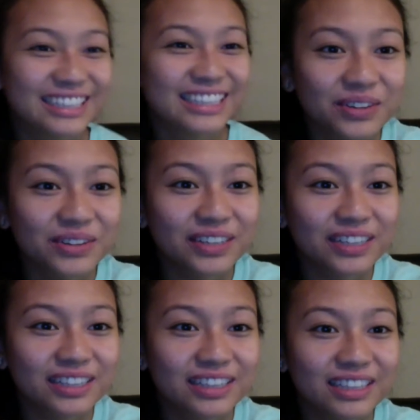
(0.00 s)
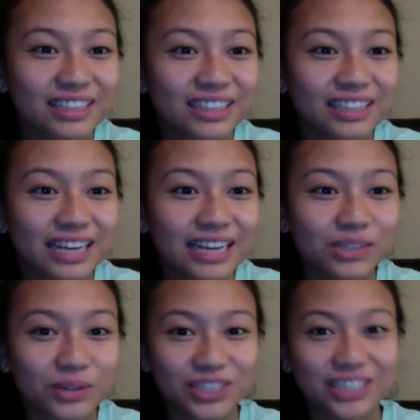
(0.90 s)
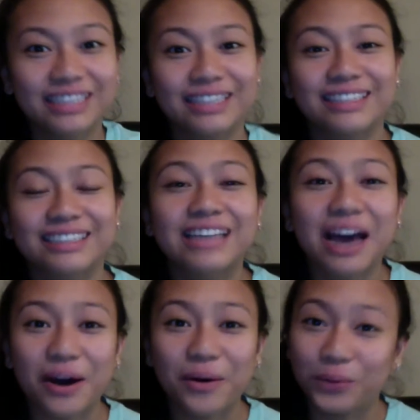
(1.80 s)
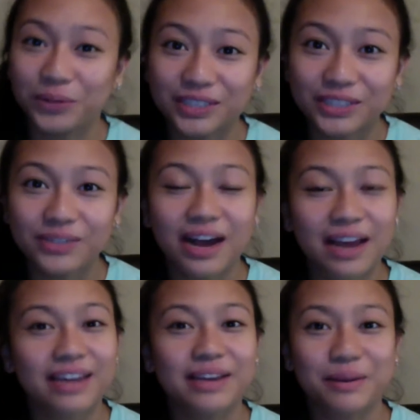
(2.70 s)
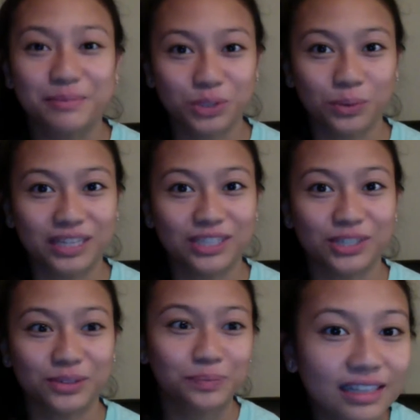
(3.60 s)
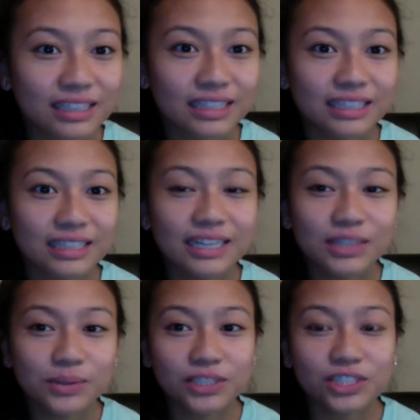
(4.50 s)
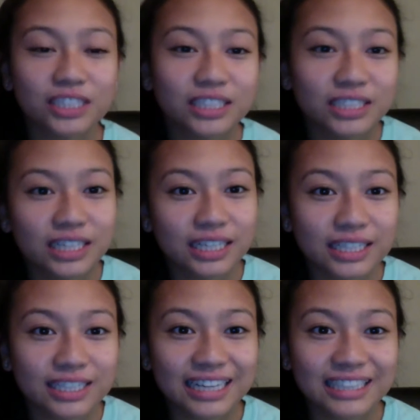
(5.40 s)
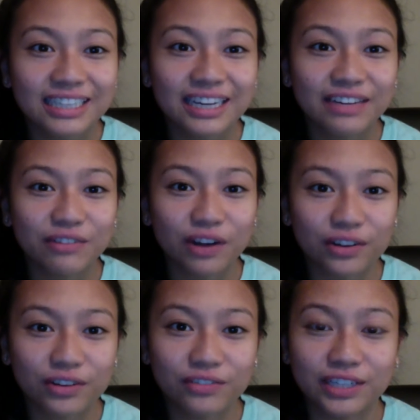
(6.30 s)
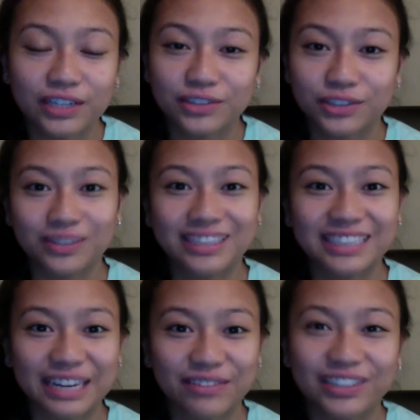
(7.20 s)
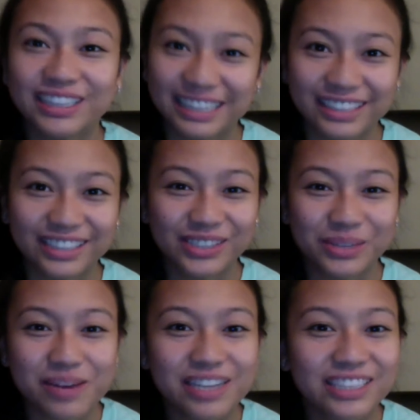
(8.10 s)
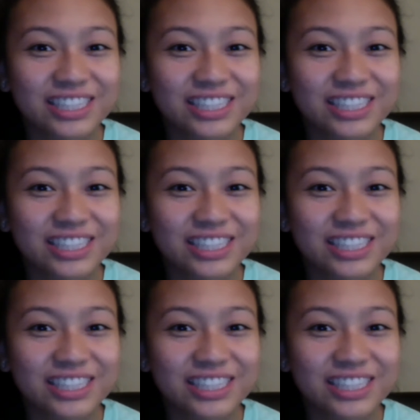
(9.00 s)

So the next question is, how old are you? I am 22. And the next question is, thanks again for all your videos, so insightful. Thank you so much.